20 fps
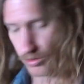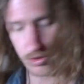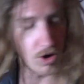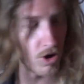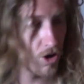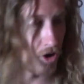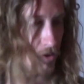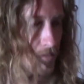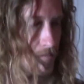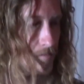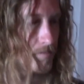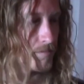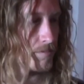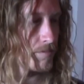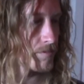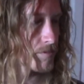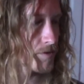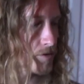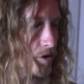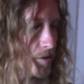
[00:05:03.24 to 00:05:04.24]
chrome
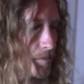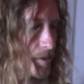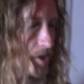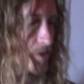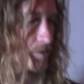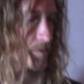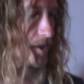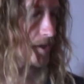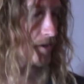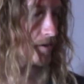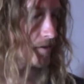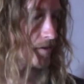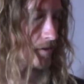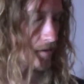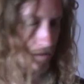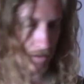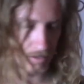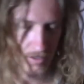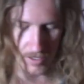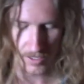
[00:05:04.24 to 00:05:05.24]
hardware,
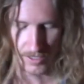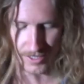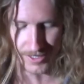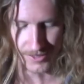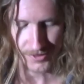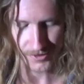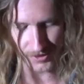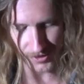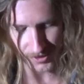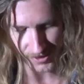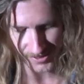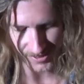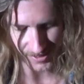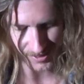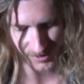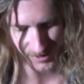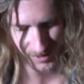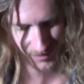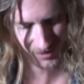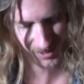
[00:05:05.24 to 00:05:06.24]
You'll notice
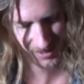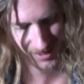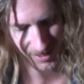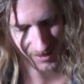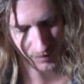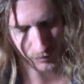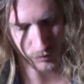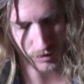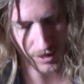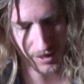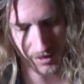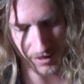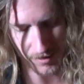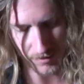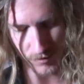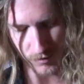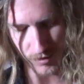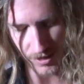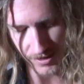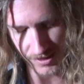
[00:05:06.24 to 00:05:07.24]
there's even
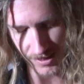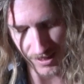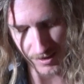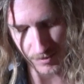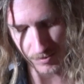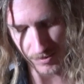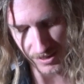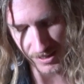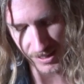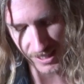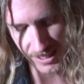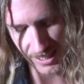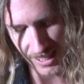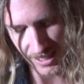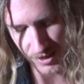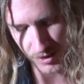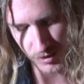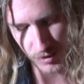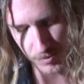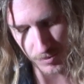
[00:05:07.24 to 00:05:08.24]
fret dots missing, and
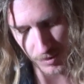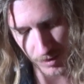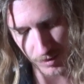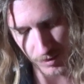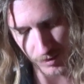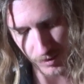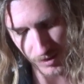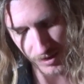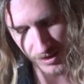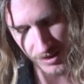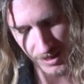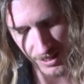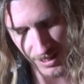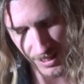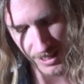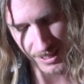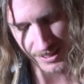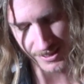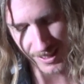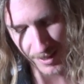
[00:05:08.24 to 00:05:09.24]
that's super cool.
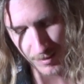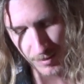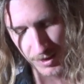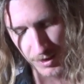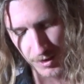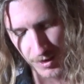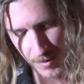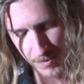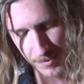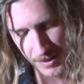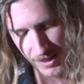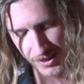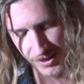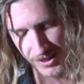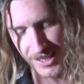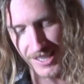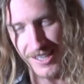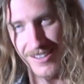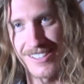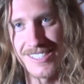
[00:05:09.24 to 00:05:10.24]
It's like when you're up here,
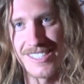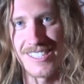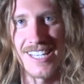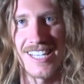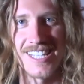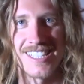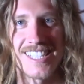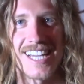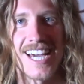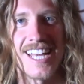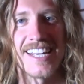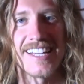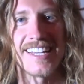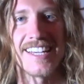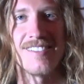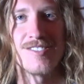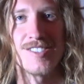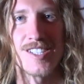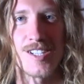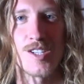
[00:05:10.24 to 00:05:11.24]
you know, it's kind of
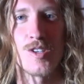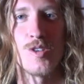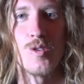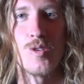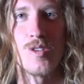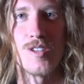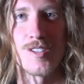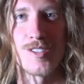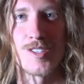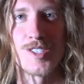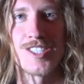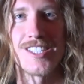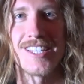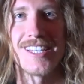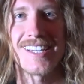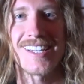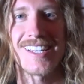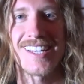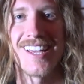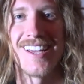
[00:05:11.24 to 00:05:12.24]
gives it a cool little
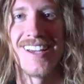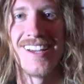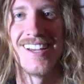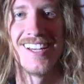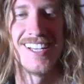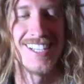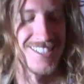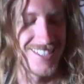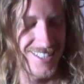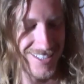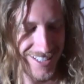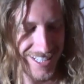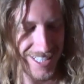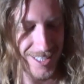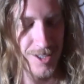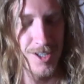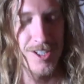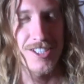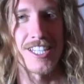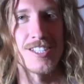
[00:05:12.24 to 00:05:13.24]
slick
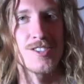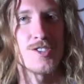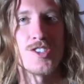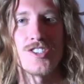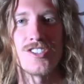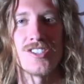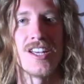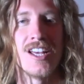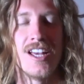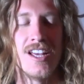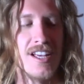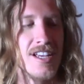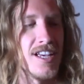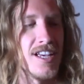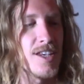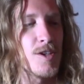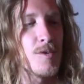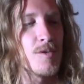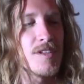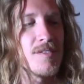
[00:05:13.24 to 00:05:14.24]
look. That's just,
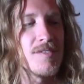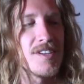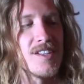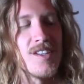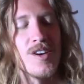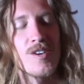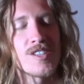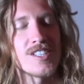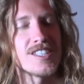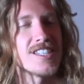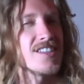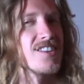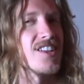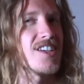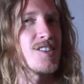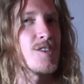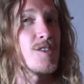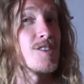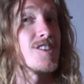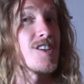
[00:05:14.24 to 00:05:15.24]
you wouldn't even notice it
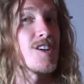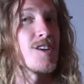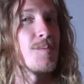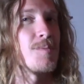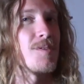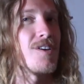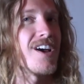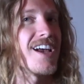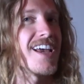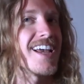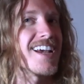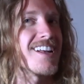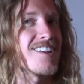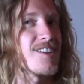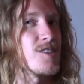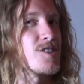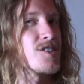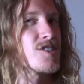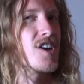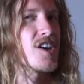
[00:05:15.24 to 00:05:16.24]
unless you started playing it or
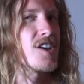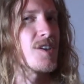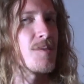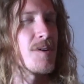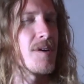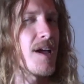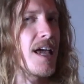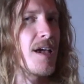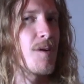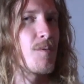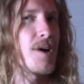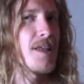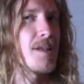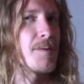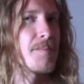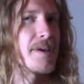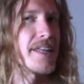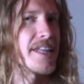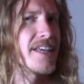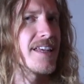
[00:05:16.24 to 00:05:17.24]
you saw it. You went, hey, wait a
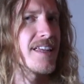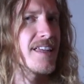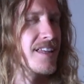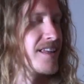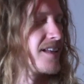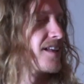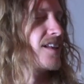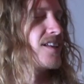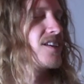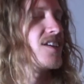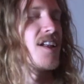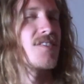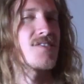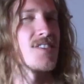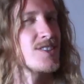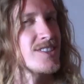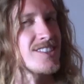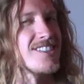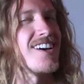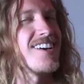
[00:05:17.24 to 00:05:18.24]
minute. You have to
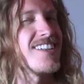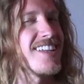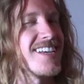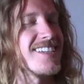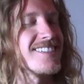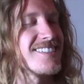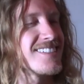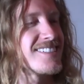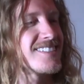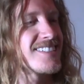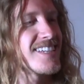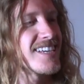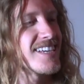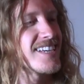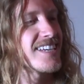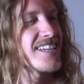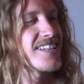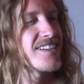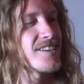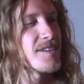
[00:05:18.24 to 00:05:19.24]
study it to see
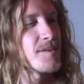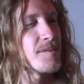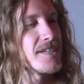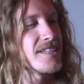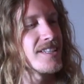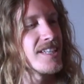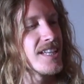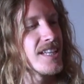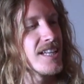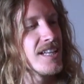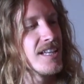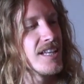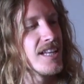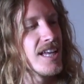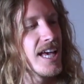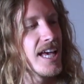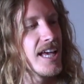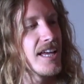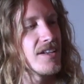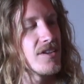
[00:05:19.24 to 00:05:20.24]
it. You know what I mean?
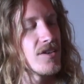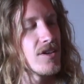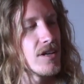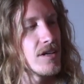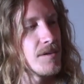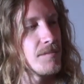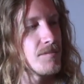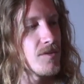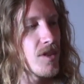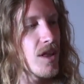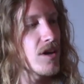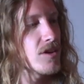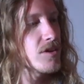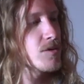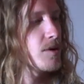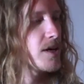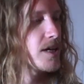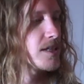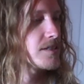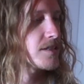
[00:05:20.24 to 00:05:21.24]
And
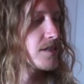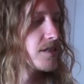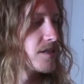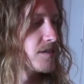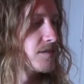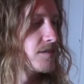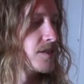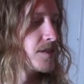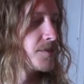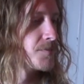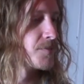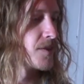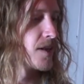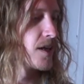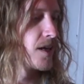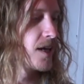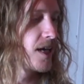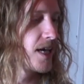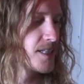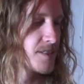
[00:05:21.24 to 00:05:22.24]
otherwise, you know,
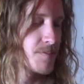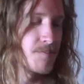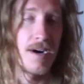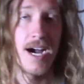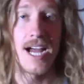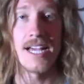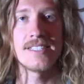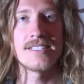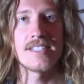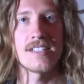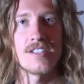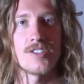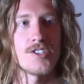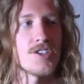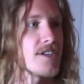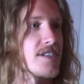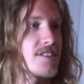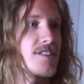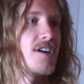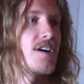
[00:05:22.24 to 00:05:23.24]
it's my signature
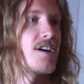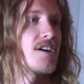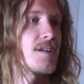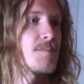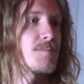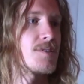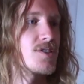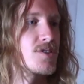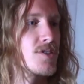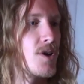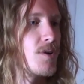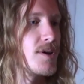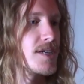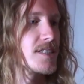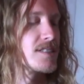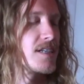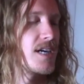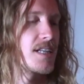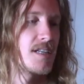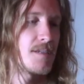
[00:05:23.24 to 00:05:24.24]
guitar, and I'm so
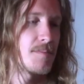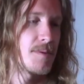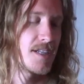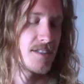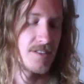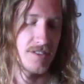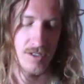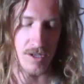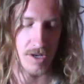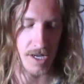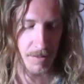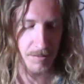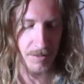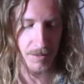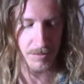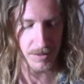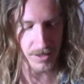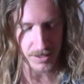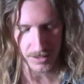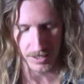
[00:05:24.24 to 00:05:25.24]
excited about it and so happy.
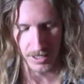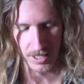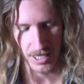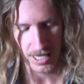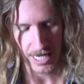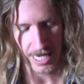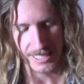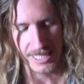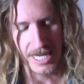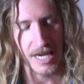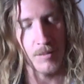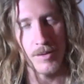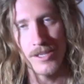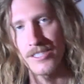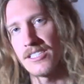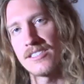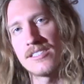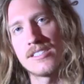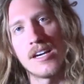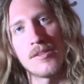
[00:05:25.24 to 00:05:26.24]
But I can't wait
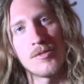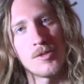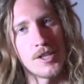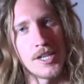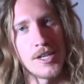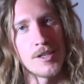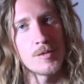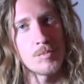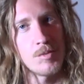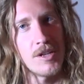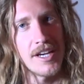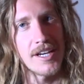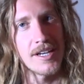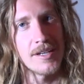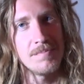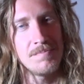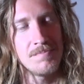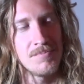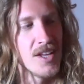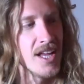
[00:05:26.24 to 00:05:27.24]
to see everyone else playing
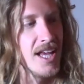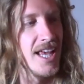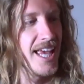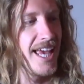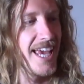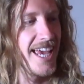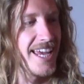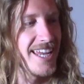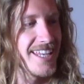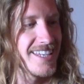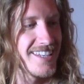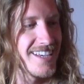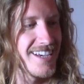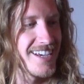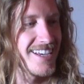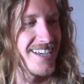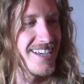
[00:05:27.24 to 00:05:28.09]
them and